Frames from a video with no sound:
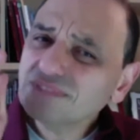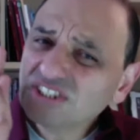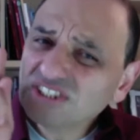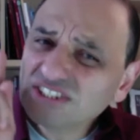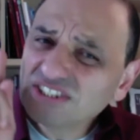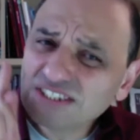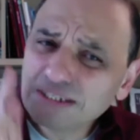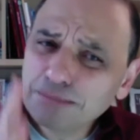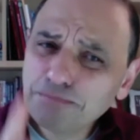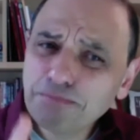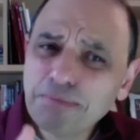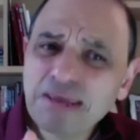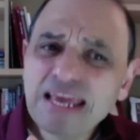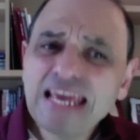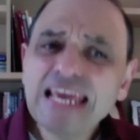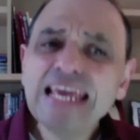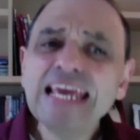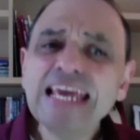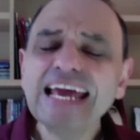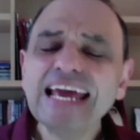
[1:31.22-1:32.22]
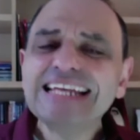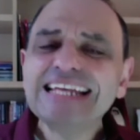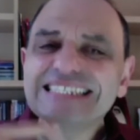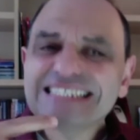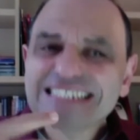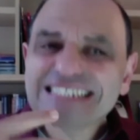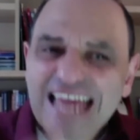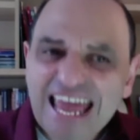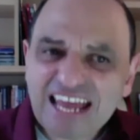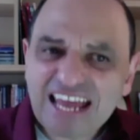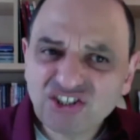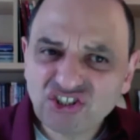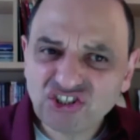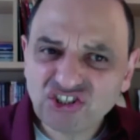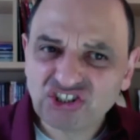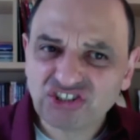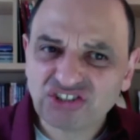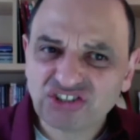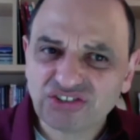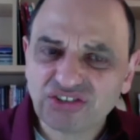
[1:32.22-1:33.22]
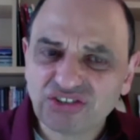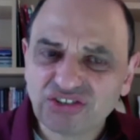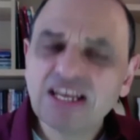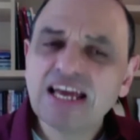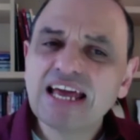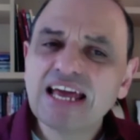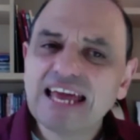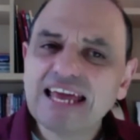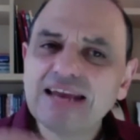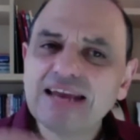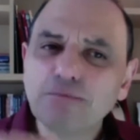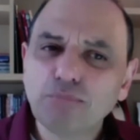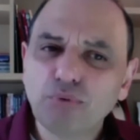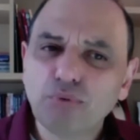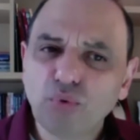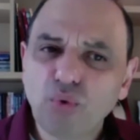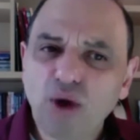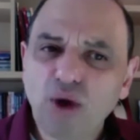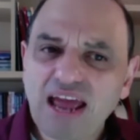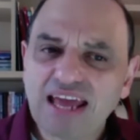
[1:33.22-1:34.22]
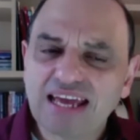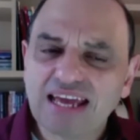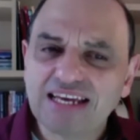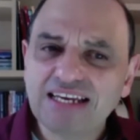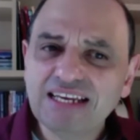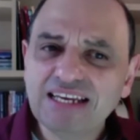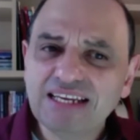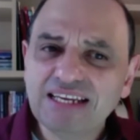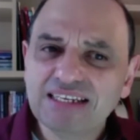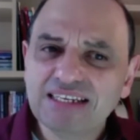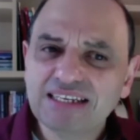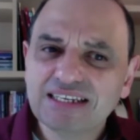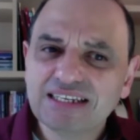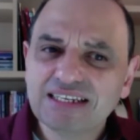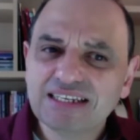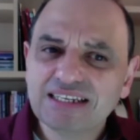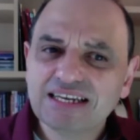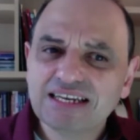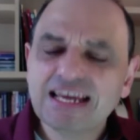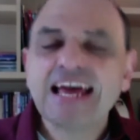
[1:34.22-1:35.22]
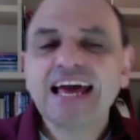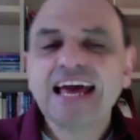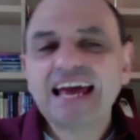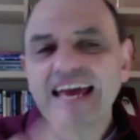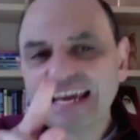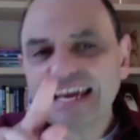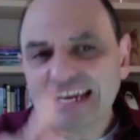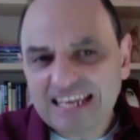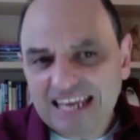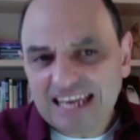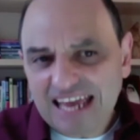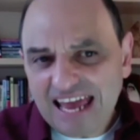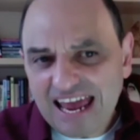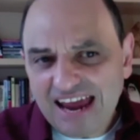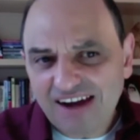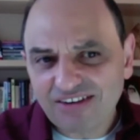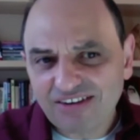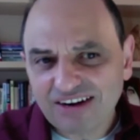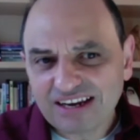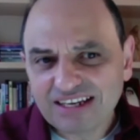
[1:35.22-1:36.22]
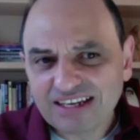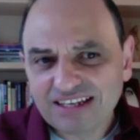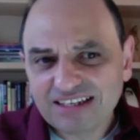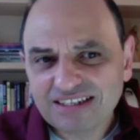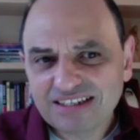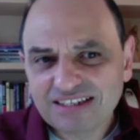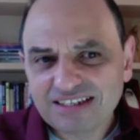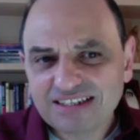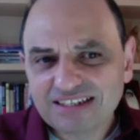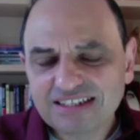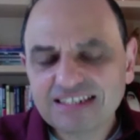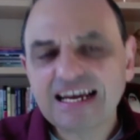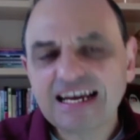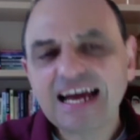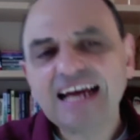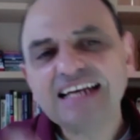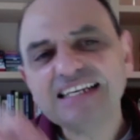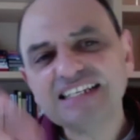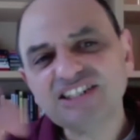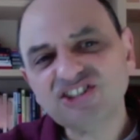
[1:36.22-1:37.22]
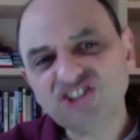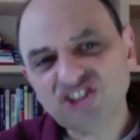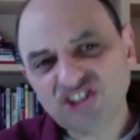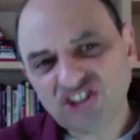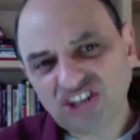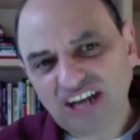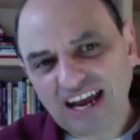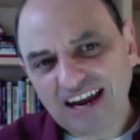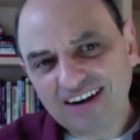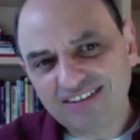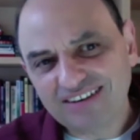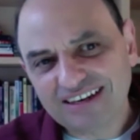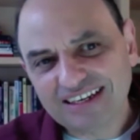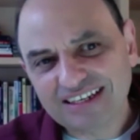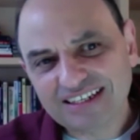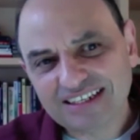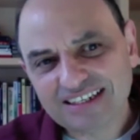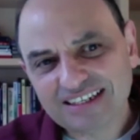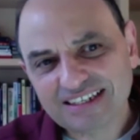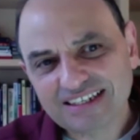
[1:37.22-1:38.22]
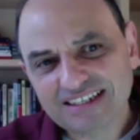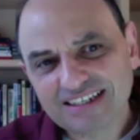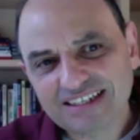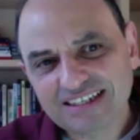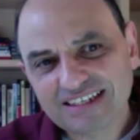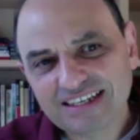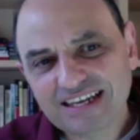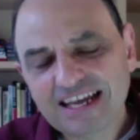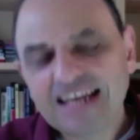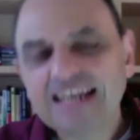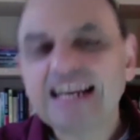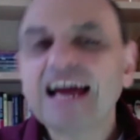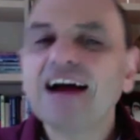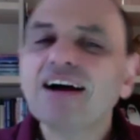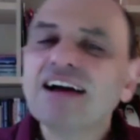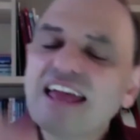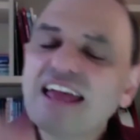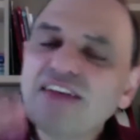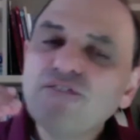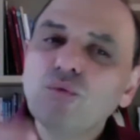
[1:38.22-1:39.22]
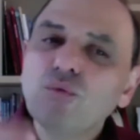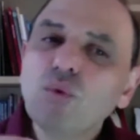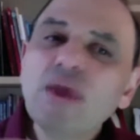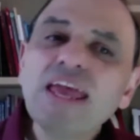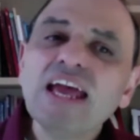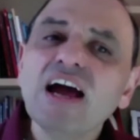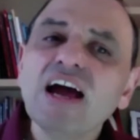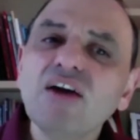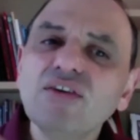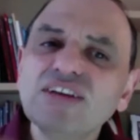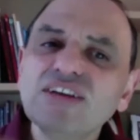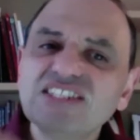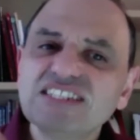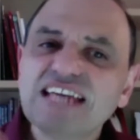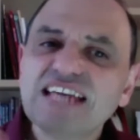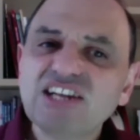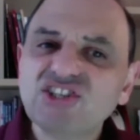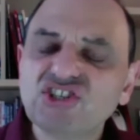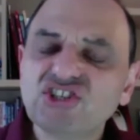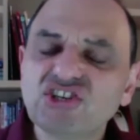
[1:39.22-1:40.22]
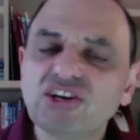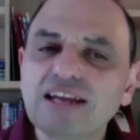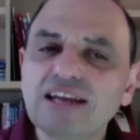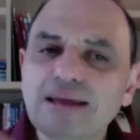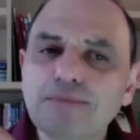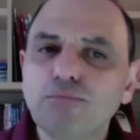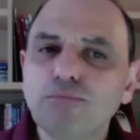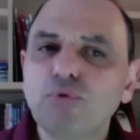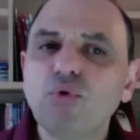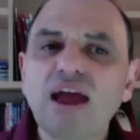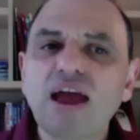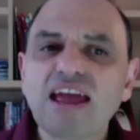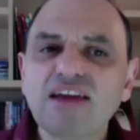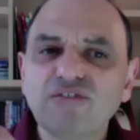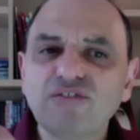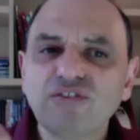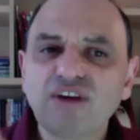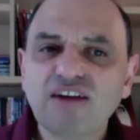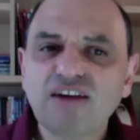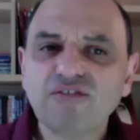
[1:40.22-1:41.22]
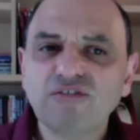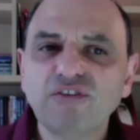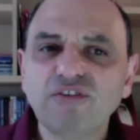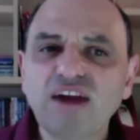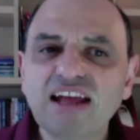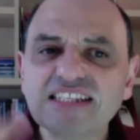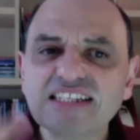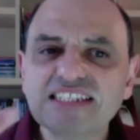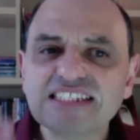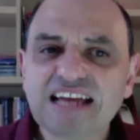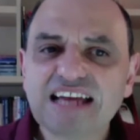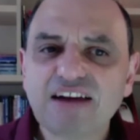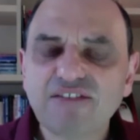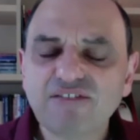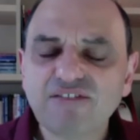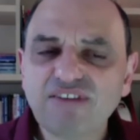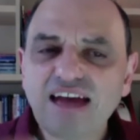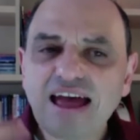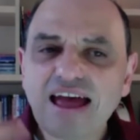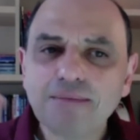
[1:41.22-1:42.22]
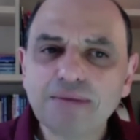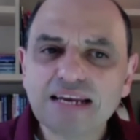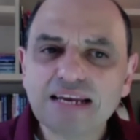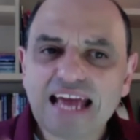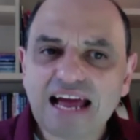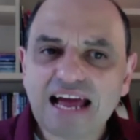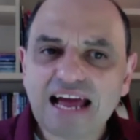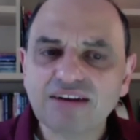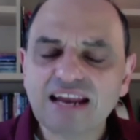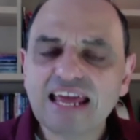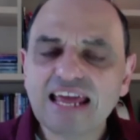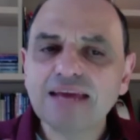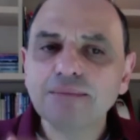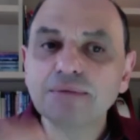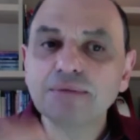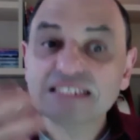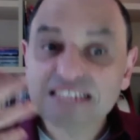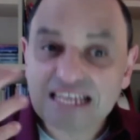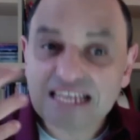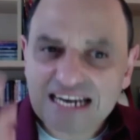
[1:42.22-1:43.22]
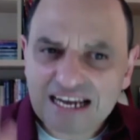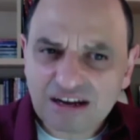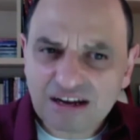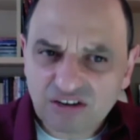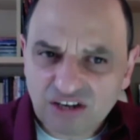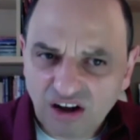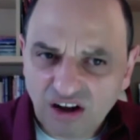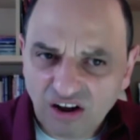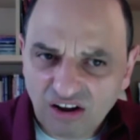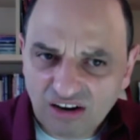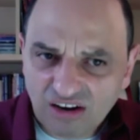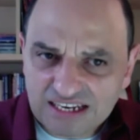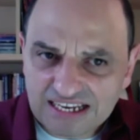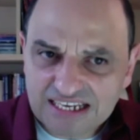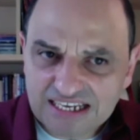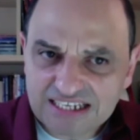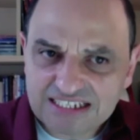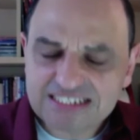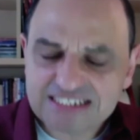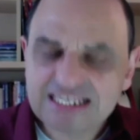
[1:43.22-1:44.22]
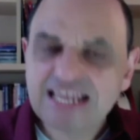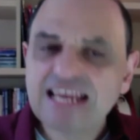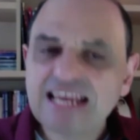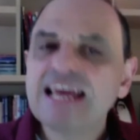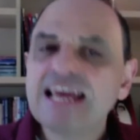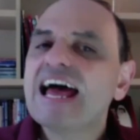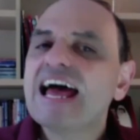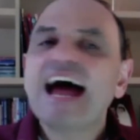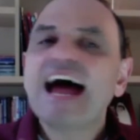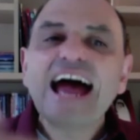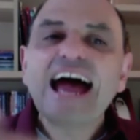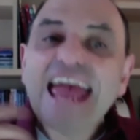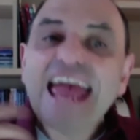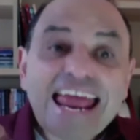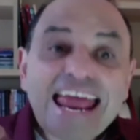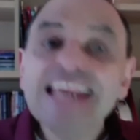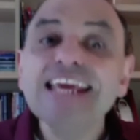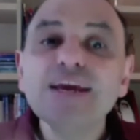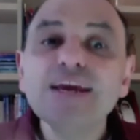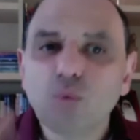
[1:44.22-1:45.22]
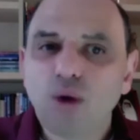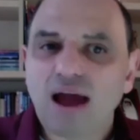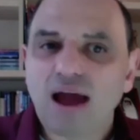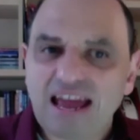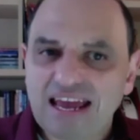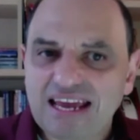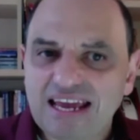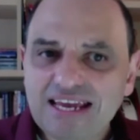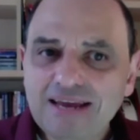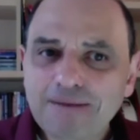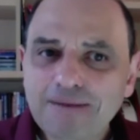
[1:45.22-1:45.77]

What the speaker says: to be intentional in praying, in caring, and in sharing. Now, if we are intentional in praying for our friends, our family, our neighbors, and our colleagues, anyway,